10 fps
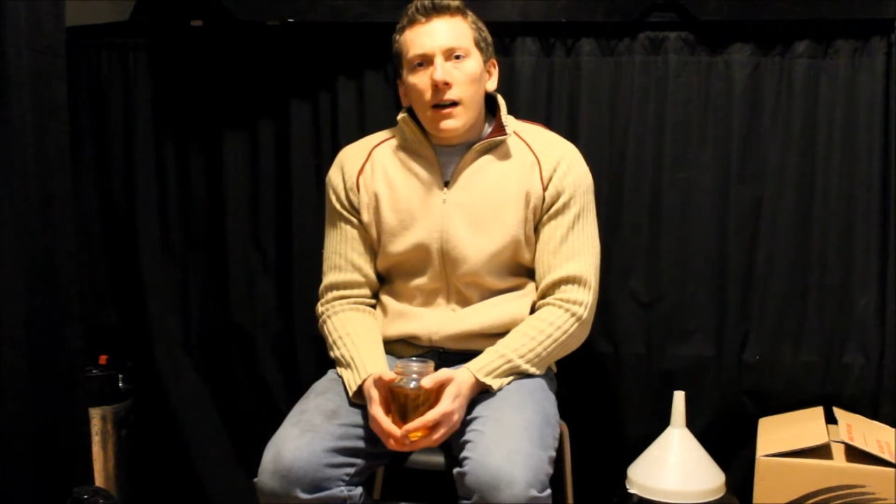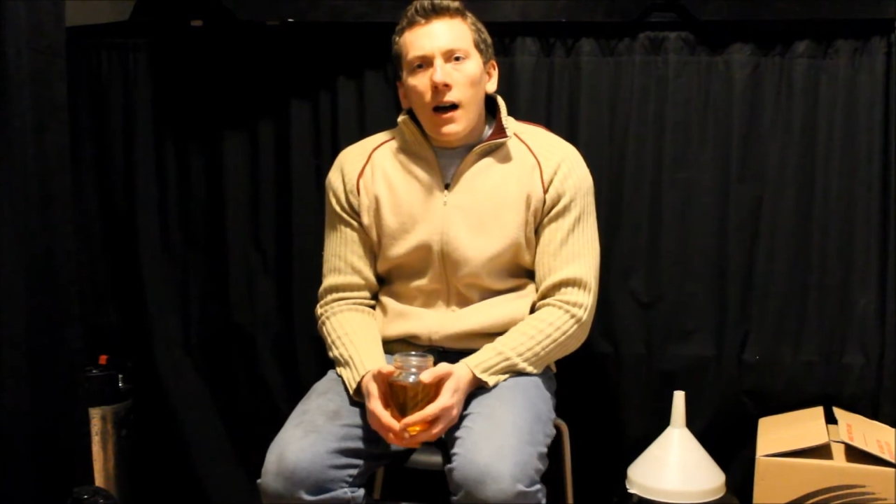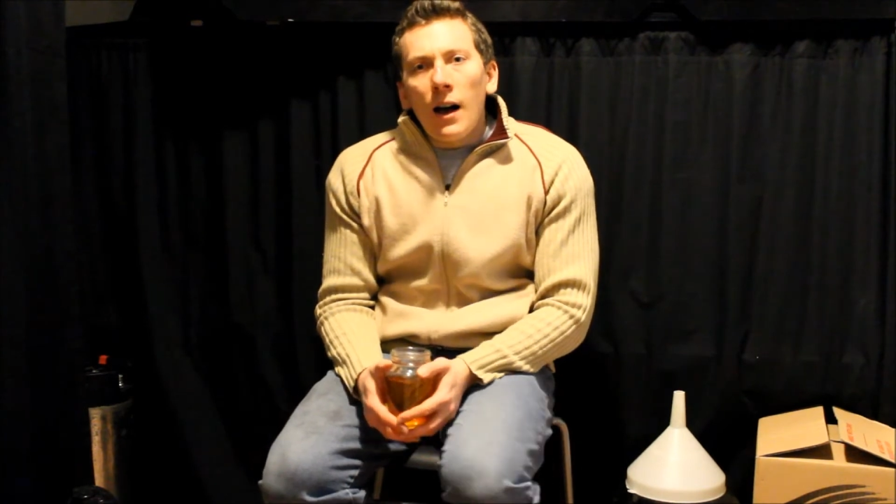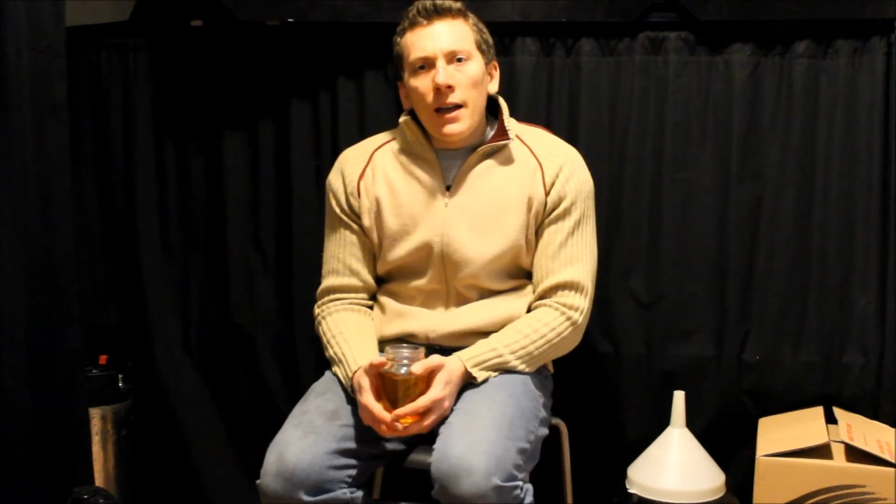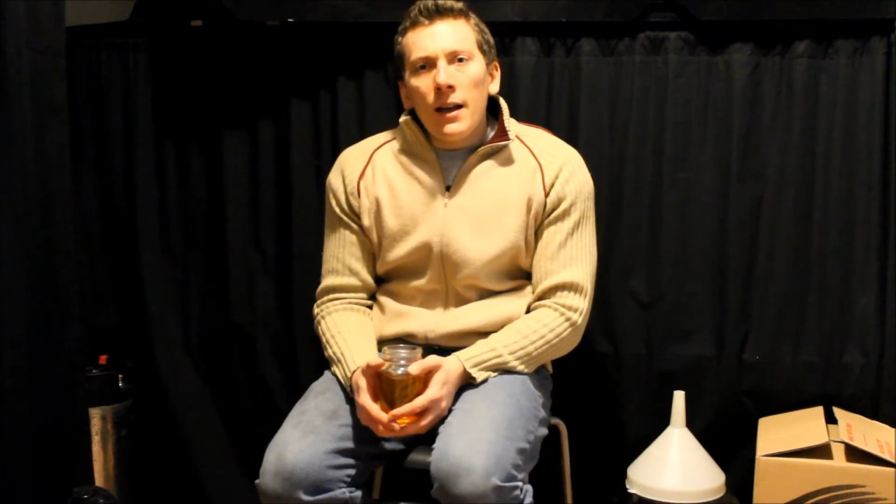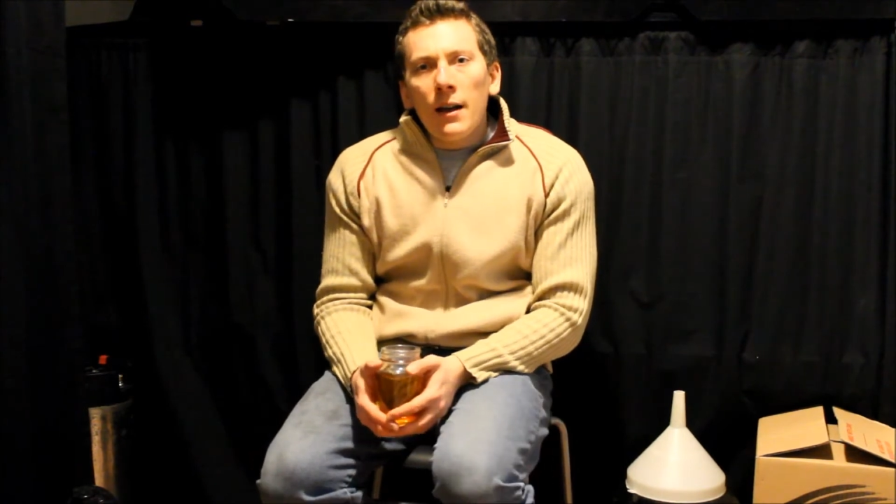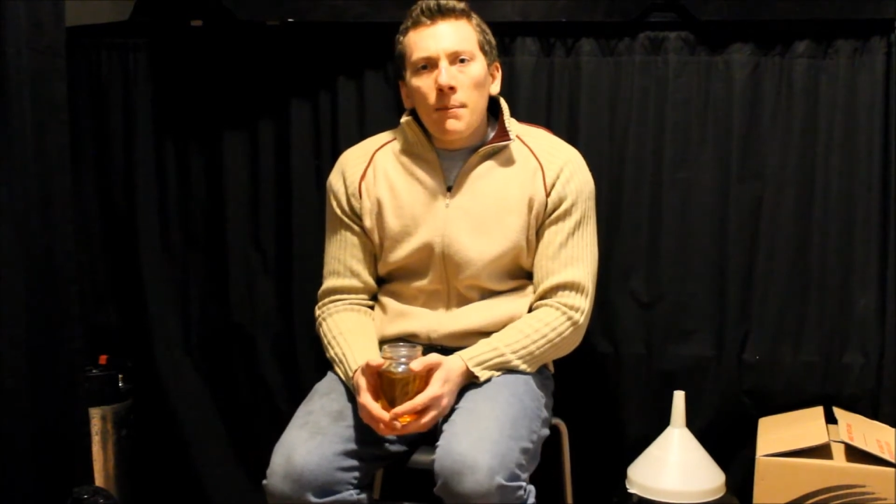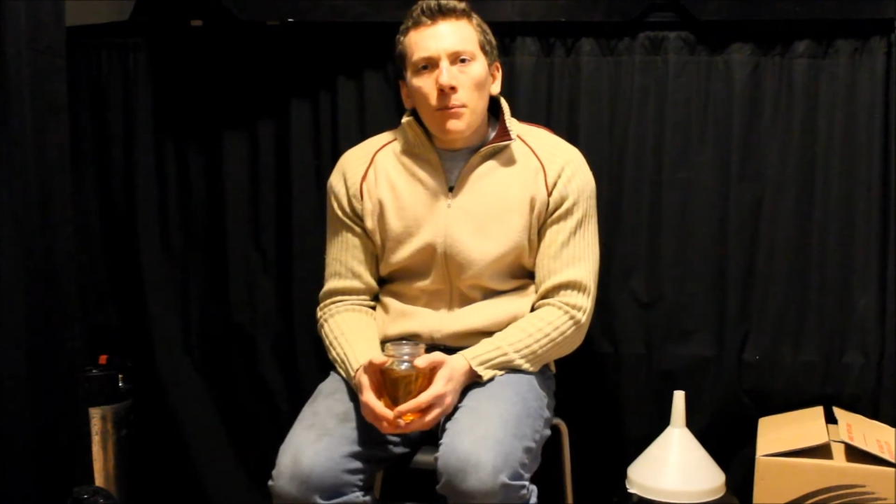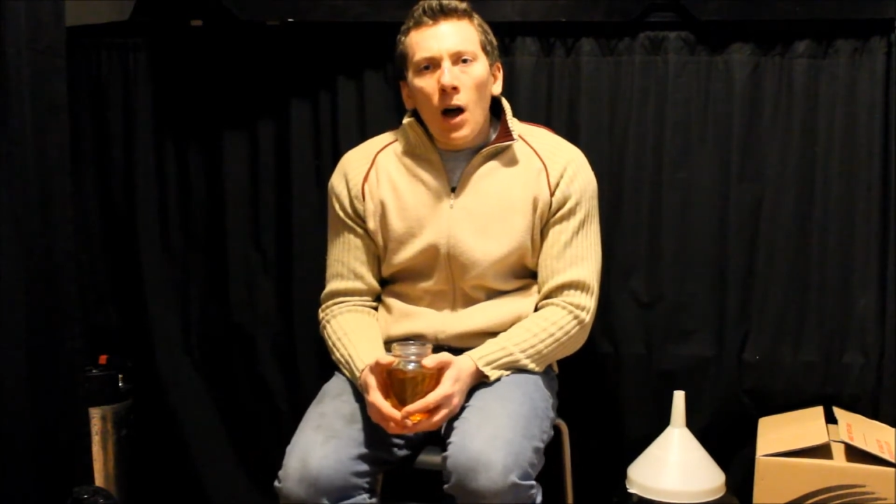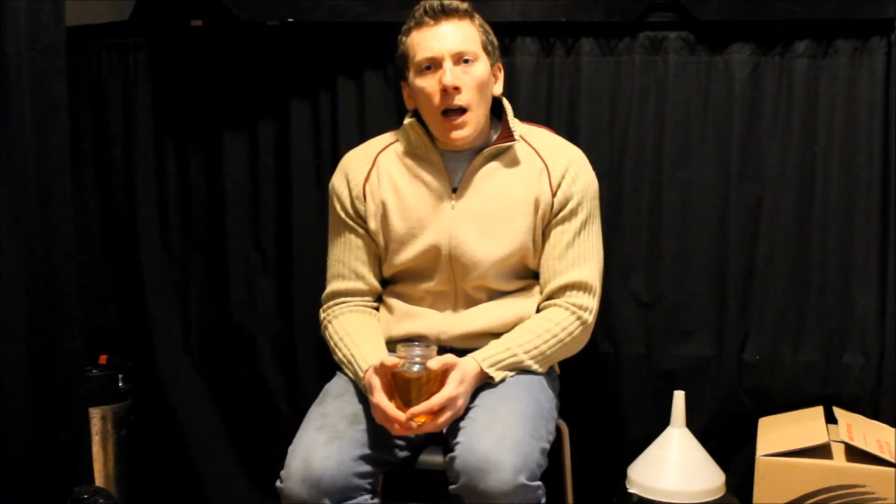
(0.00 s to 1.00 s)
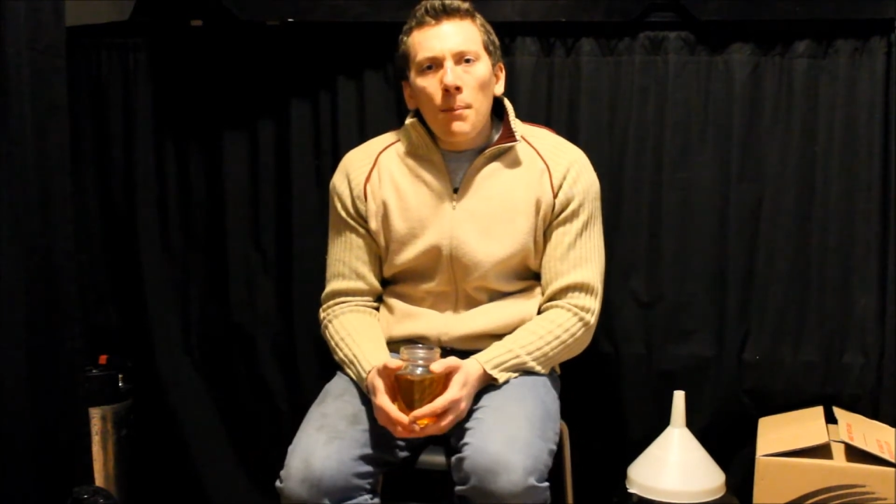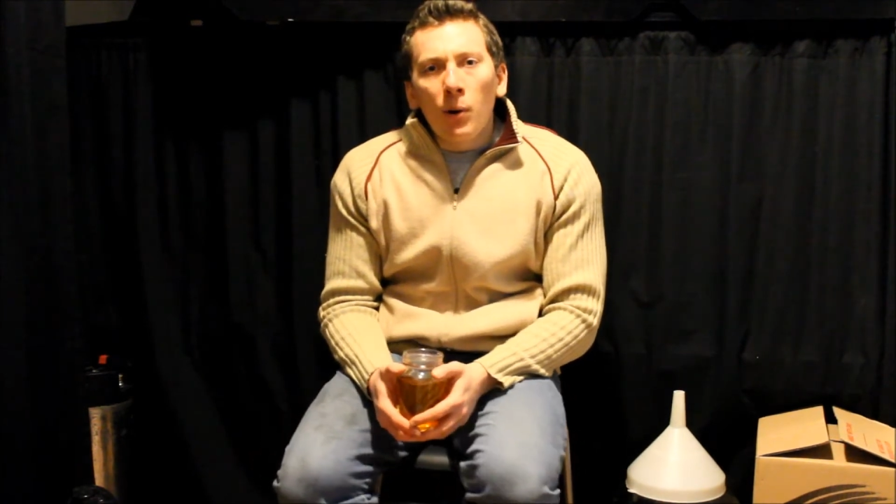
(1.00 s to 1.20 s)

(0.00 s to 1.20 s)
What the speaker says: I